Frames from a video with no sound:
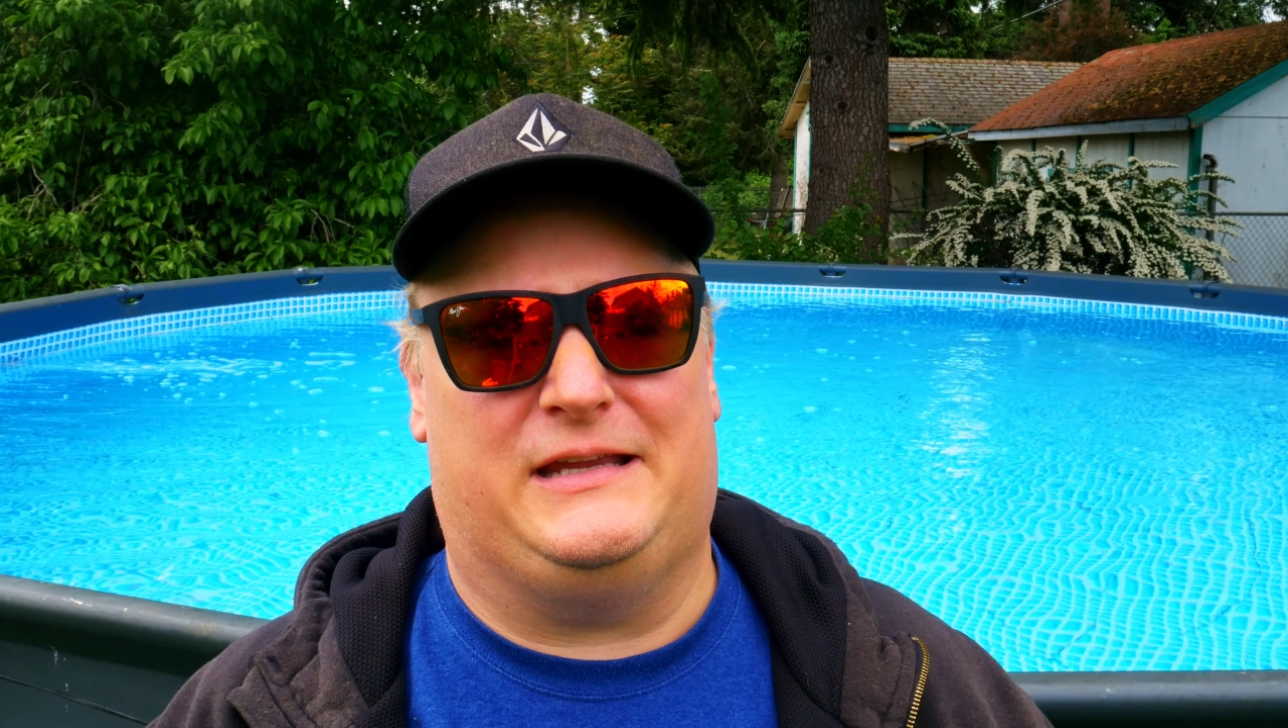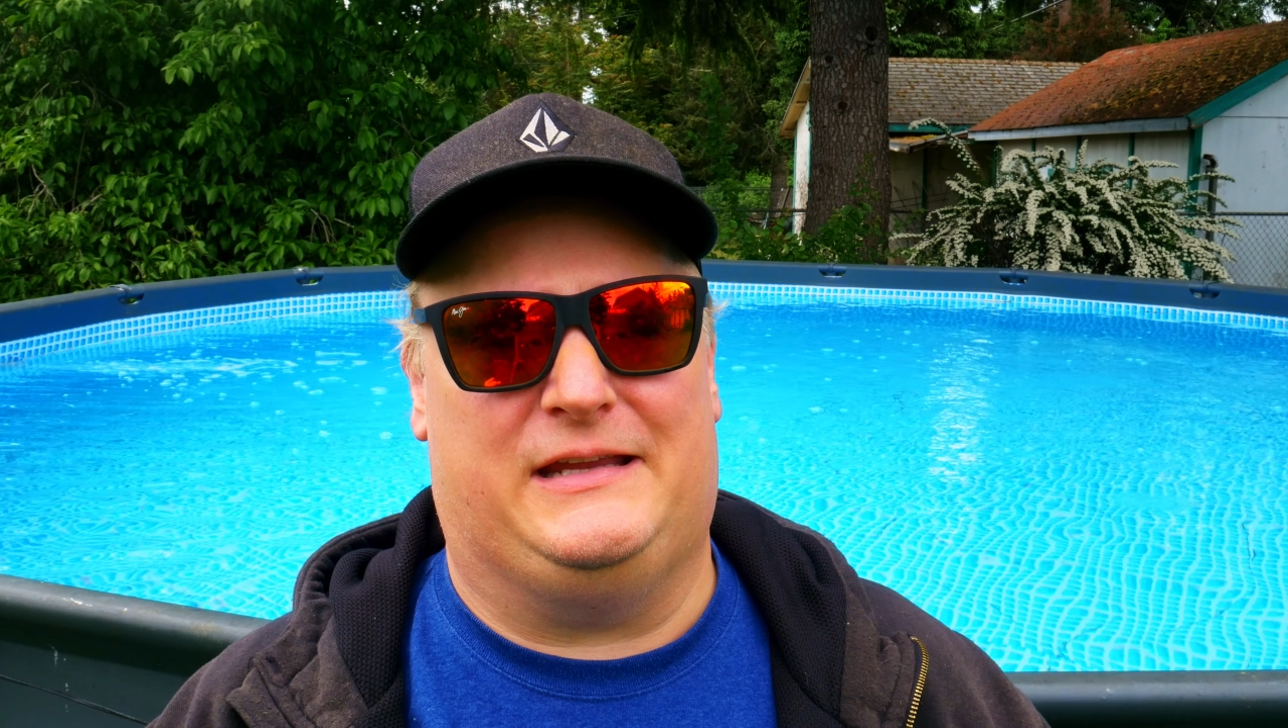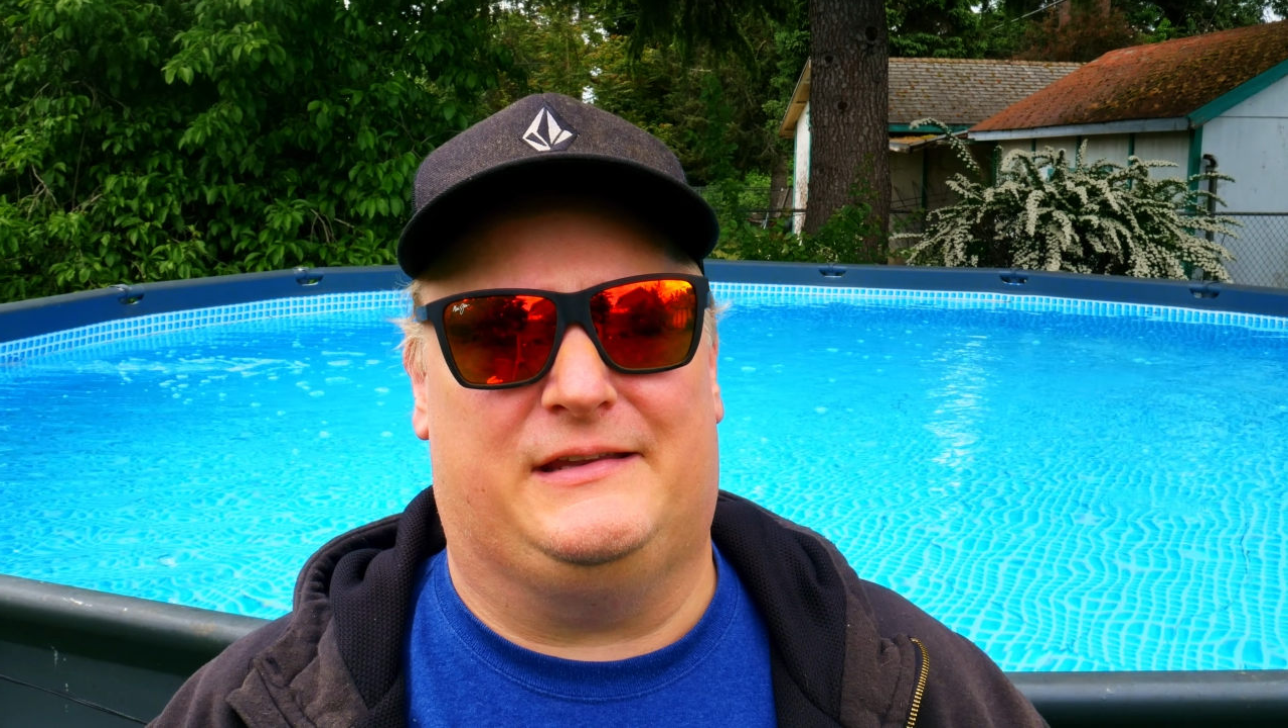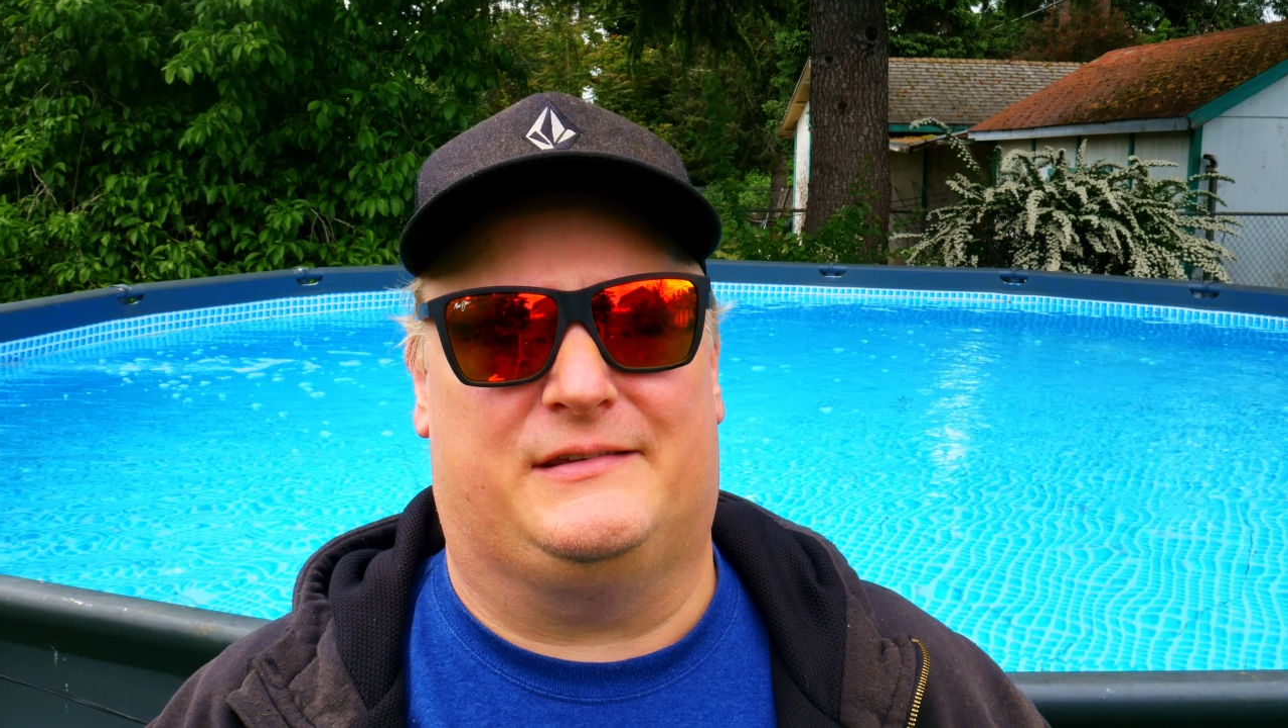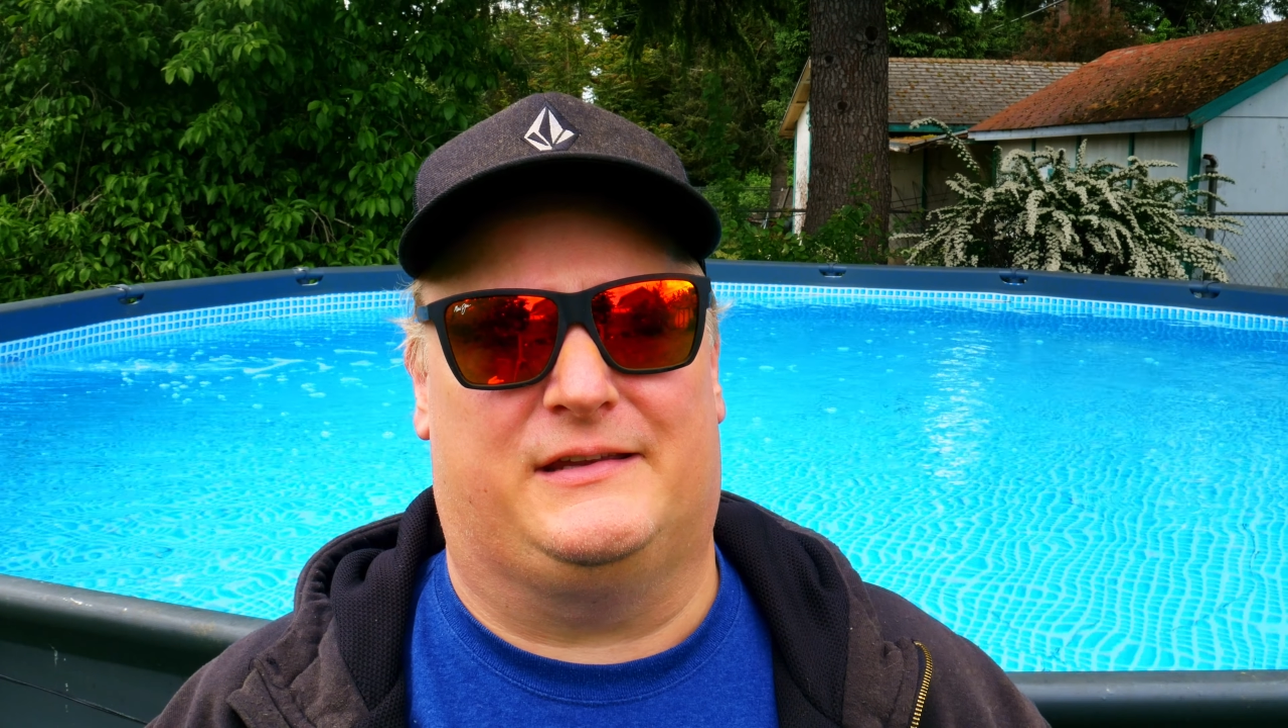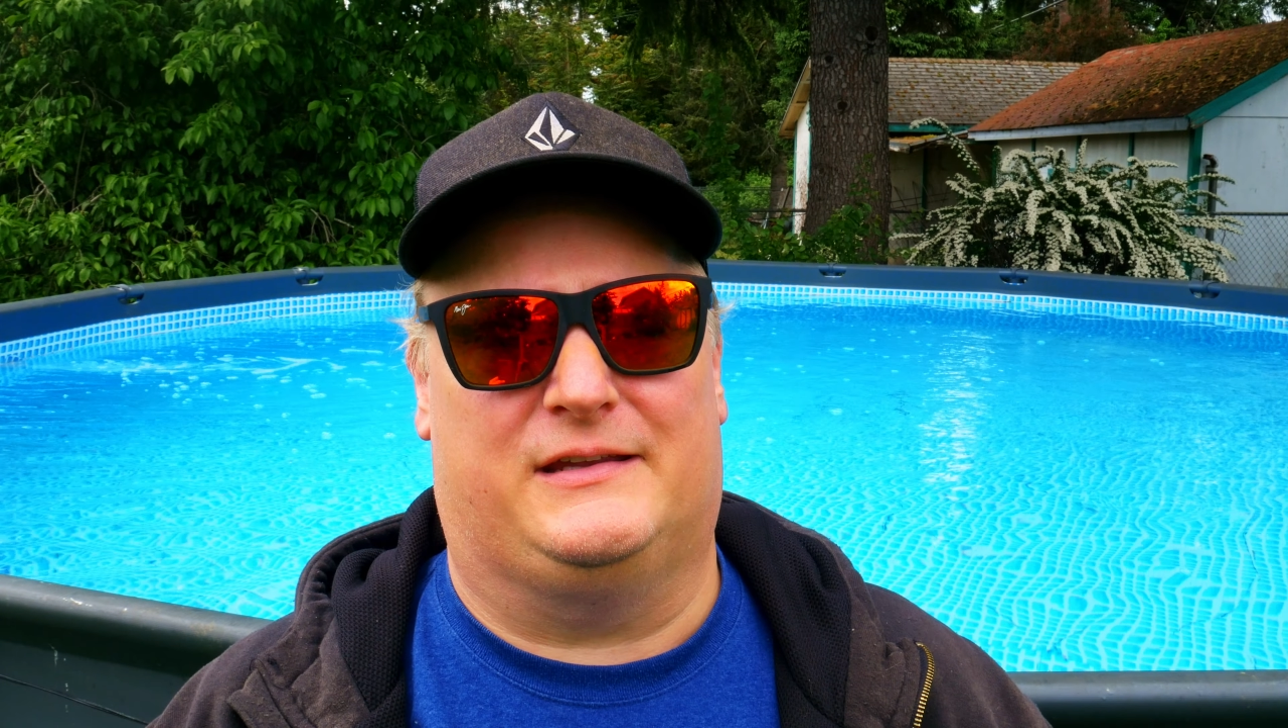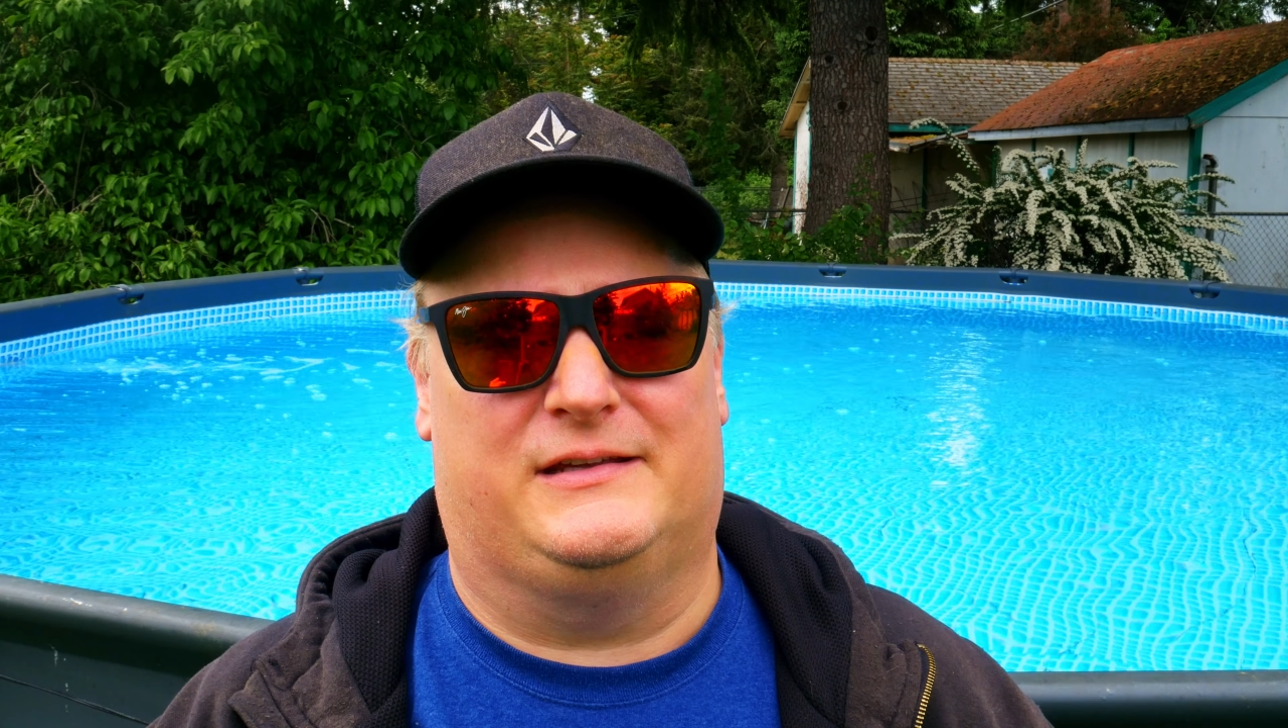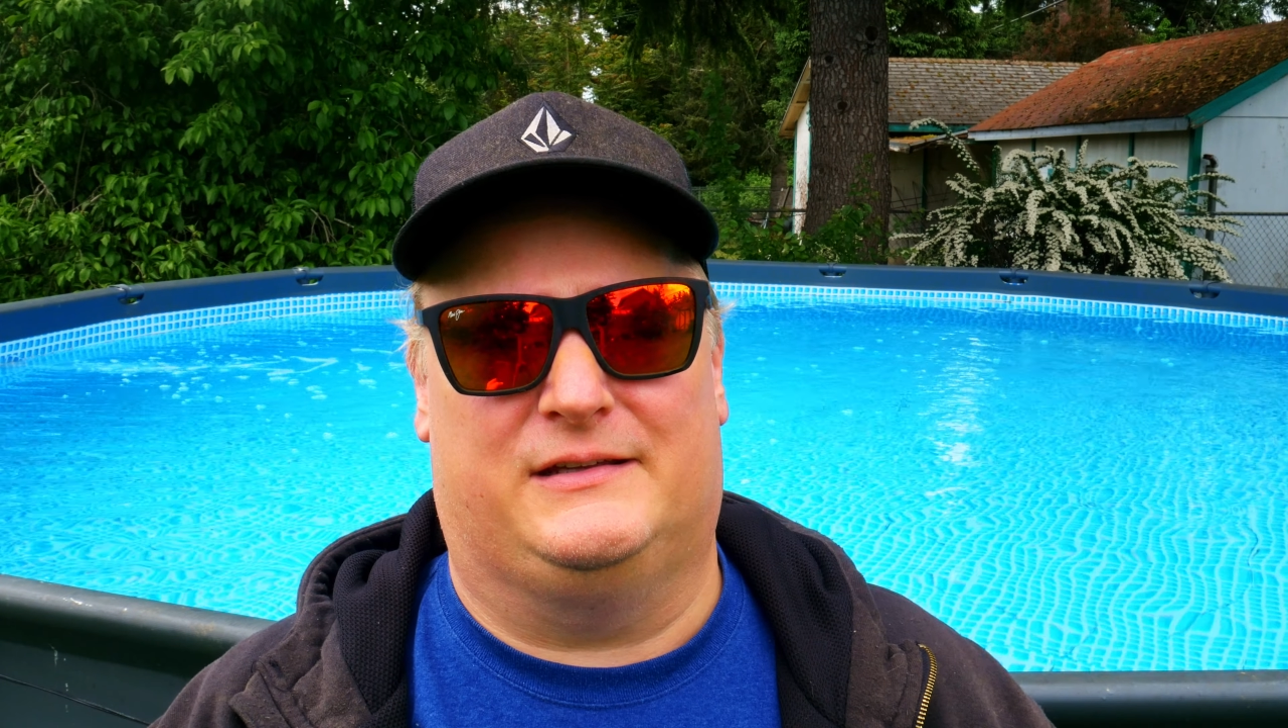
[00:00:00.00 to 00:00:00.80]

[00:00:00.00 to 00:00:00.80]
easy.